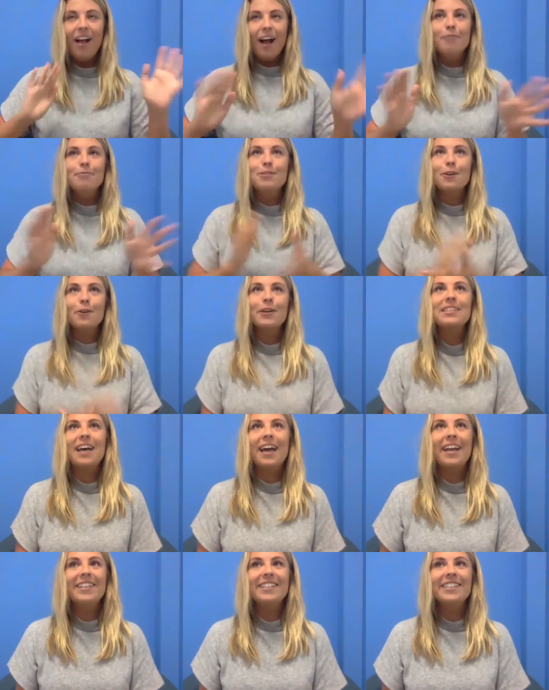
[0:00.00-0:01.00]
i'm so
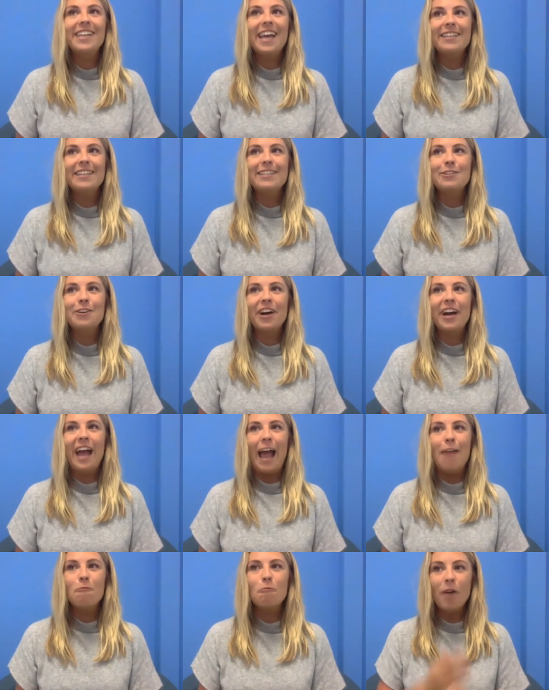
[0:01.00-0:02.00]
excited to share this story
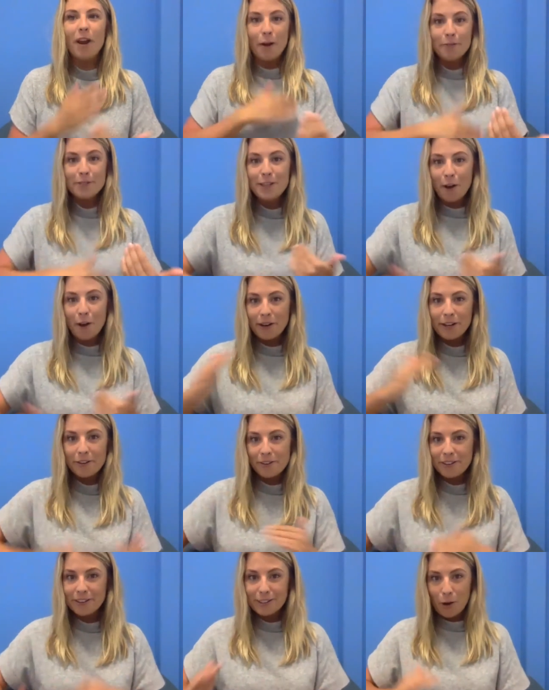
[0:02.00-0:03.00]
and when i was going
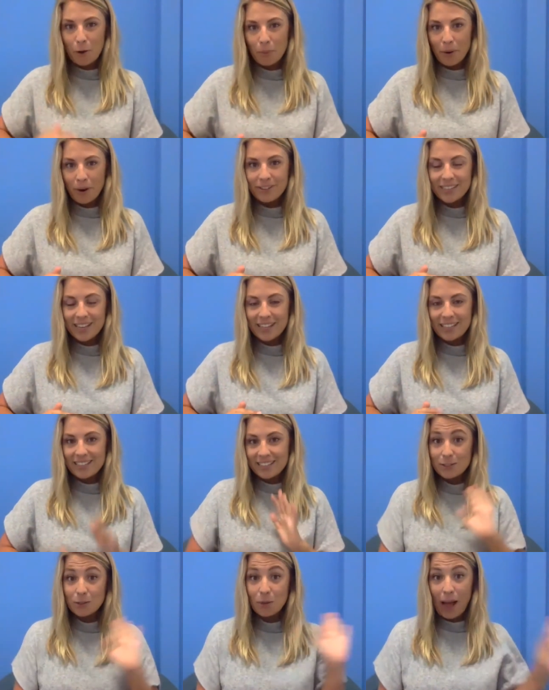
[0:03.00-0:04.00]
through this whole process and
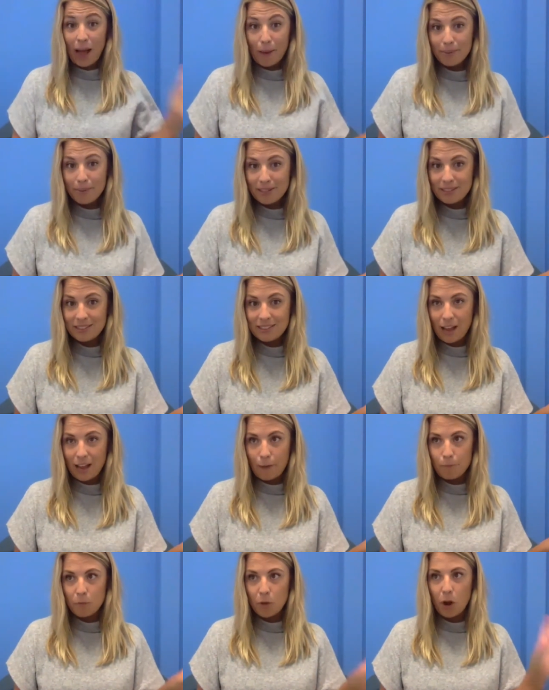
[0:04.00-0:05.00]
this all happened um,
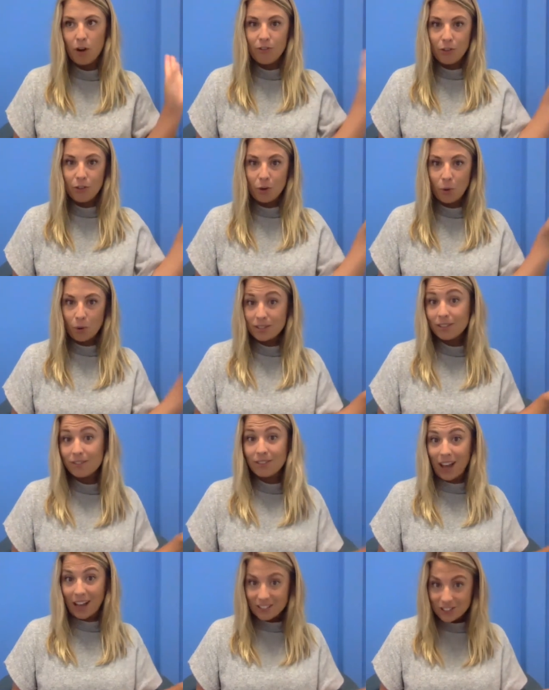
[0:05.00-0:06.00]
over the course of
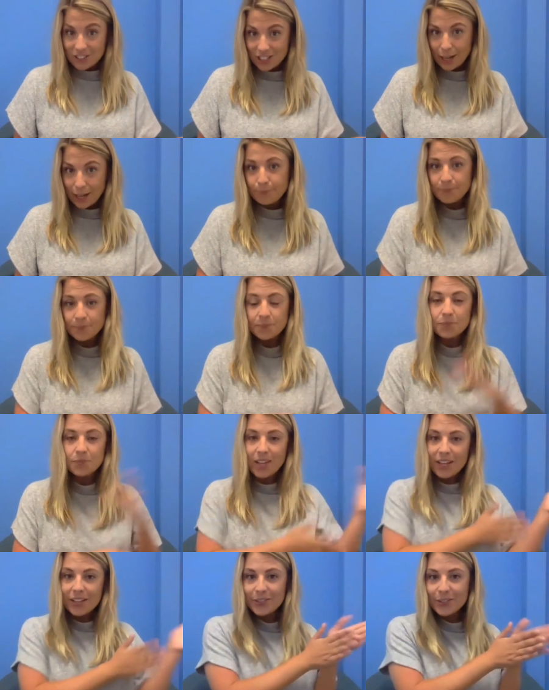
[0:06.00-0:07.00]
last year
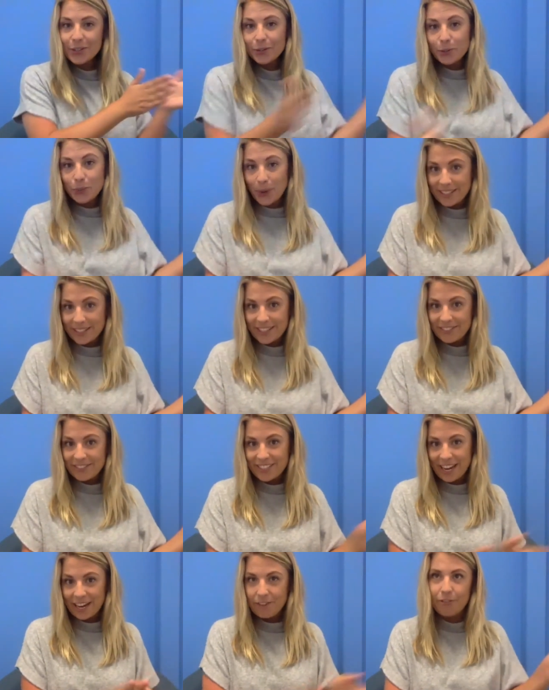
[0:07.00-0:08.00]
so
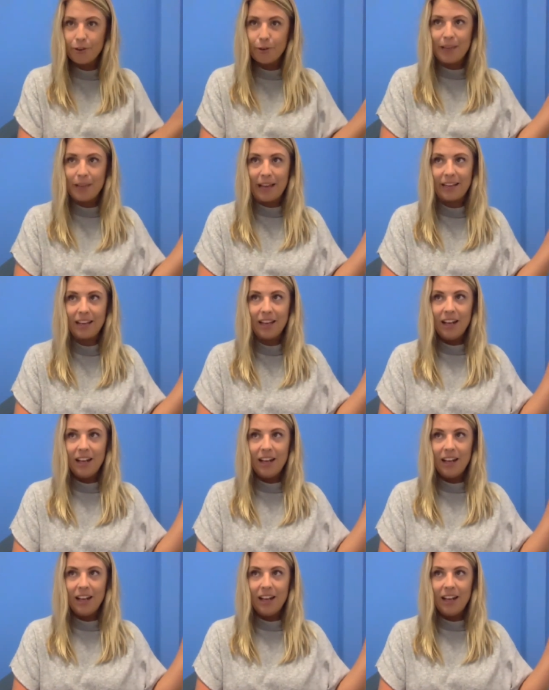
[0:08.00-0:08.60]
2017 from like